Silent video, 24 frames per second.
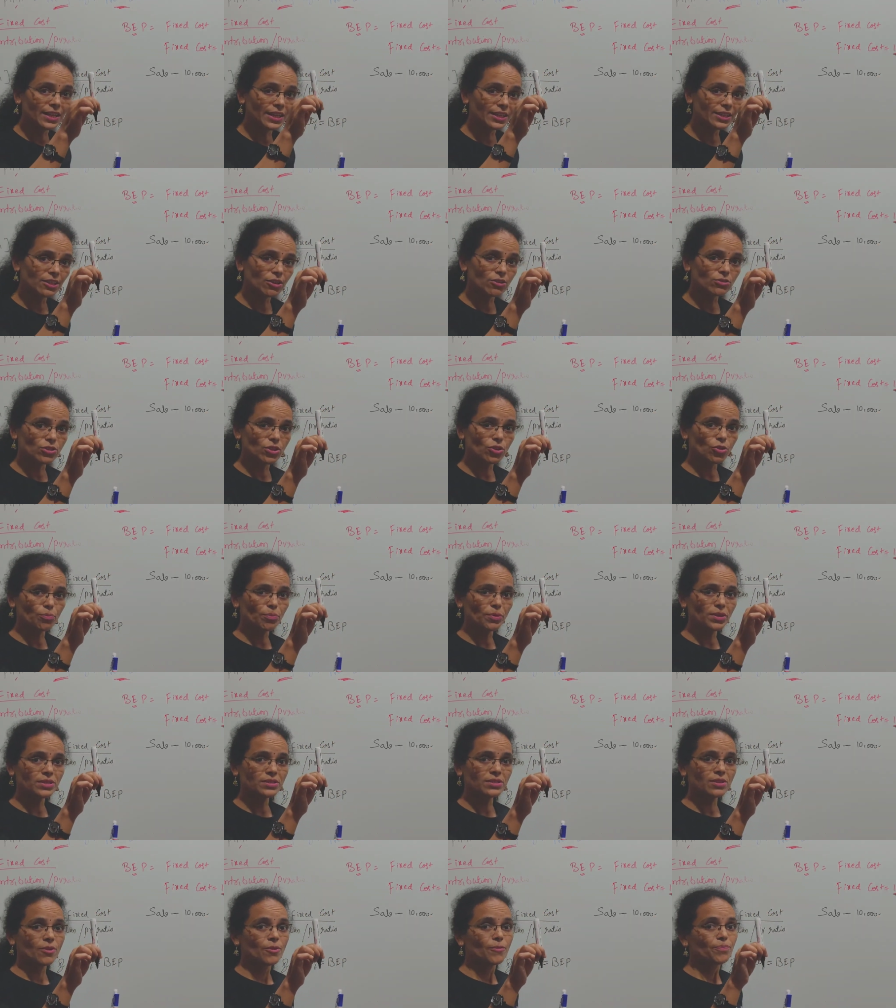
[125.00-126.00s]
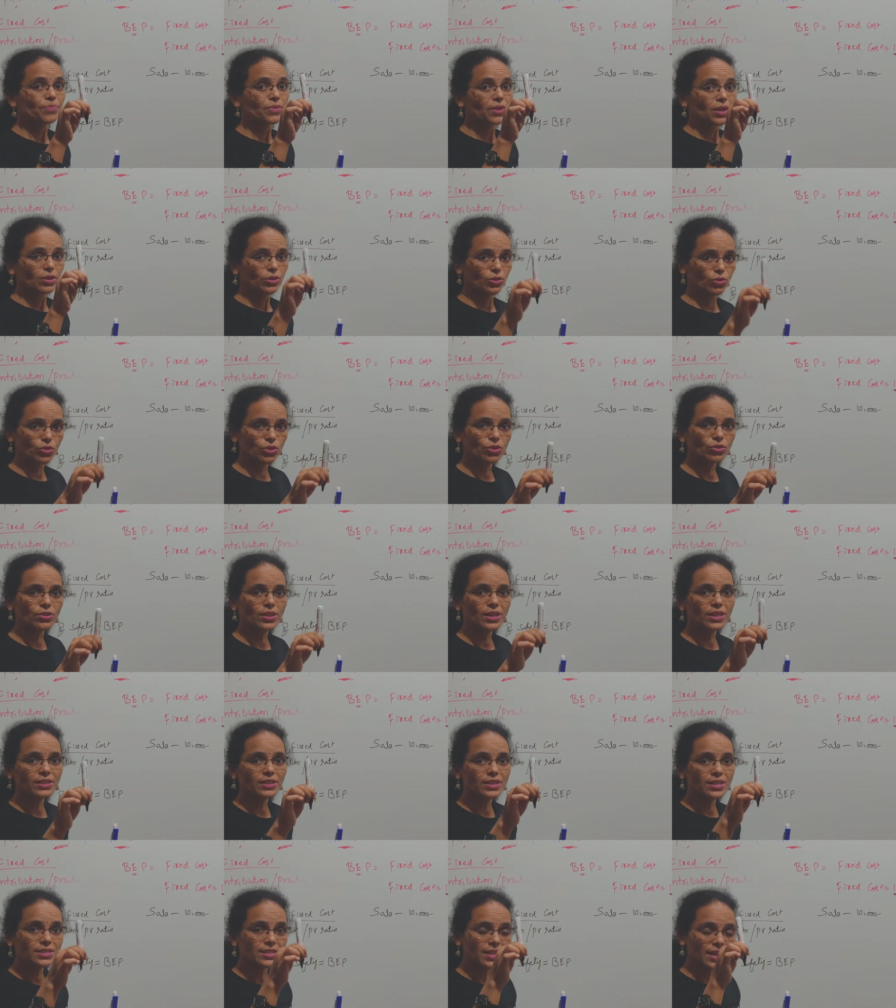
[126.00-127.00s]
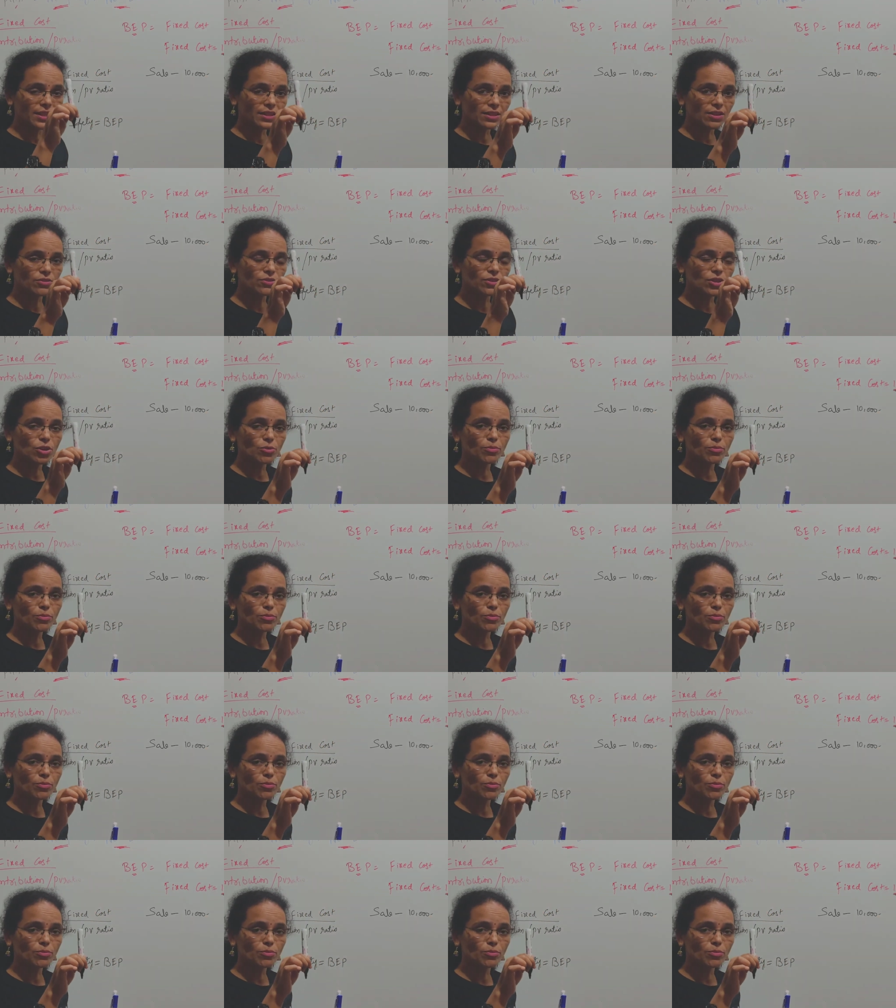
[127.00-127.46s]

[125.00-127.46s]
10,000 rupees. Do you think this 10,000